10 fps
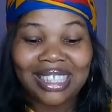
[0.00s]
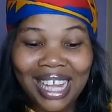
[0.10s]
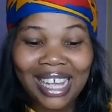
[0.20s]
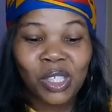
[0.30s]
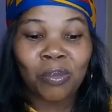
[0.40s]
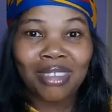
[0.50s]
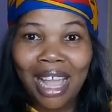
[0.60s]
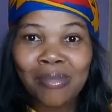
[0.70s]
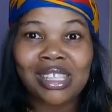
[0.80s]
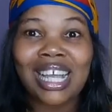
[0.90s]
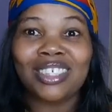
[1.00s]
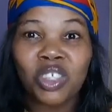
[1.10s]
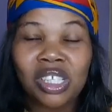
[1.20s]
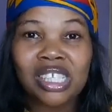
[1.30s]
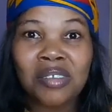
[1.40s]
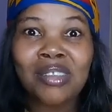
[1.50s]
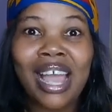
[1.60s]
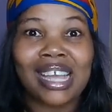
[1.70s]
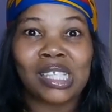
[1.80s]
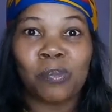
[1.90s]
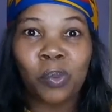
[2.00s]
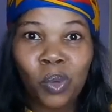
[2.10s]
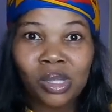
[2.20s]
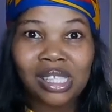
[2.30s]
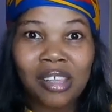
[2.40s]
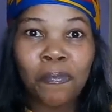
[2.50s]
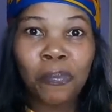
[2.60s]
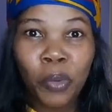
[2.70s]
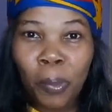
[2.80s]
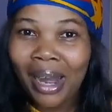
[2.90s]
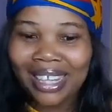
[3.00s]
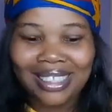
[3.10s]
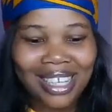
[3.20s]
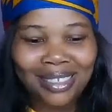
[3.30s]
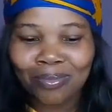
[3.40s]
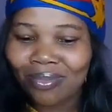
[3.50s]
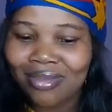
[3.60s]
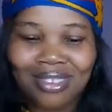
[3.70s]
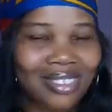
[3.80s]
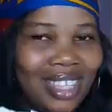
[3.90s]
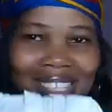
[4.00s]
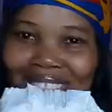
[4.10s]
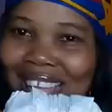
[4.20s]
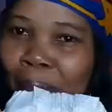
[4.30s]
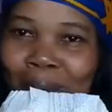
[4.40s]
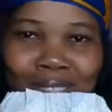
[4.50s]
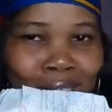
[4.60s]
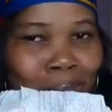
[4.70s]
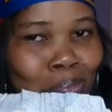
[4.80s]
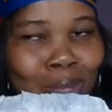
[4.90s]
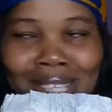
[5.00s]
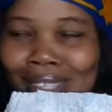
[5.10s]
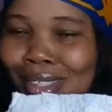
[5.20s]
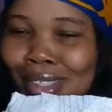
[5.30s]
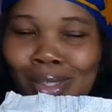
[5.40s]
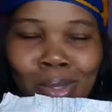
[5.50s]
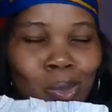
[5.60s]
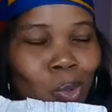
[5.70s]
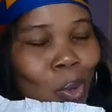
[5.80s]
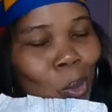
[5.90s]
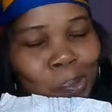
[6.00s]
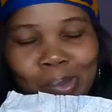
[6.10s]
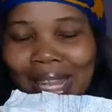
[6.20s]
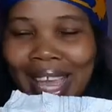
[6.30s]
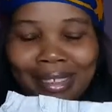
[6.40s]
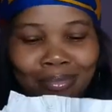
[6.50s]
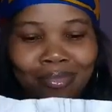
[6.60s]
There are sometimes they can just give that explosive poop, and then this diaper just messes you up. Like,